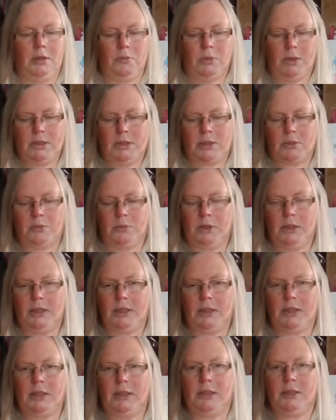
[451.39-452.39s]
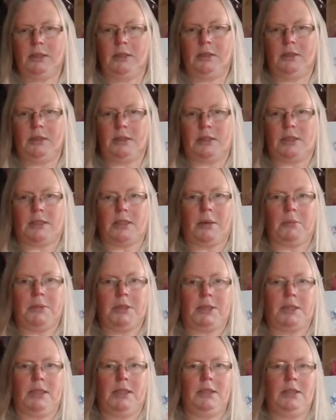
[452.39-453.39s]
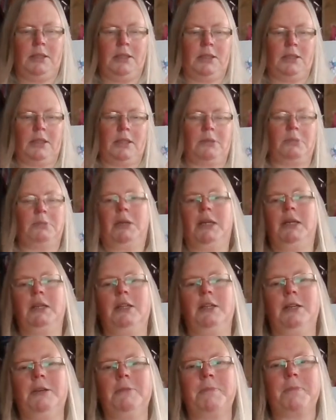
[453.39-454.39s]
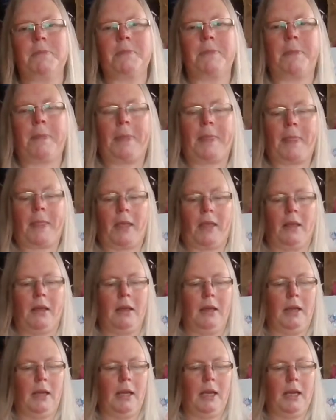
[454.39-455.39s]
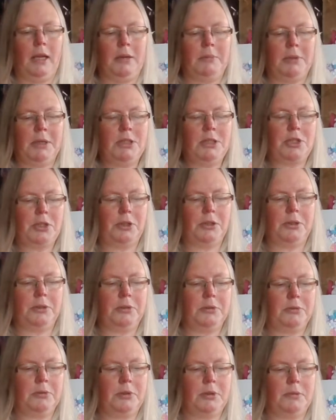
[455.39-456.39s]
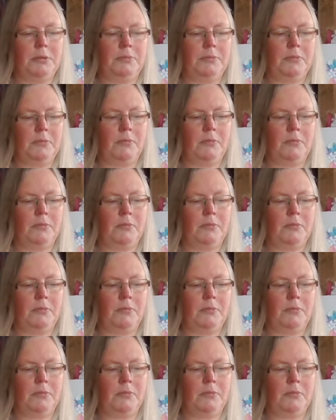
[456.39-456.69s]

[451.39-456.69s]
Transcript: once a week in Somerset in Tasmania, and a bunch of girls.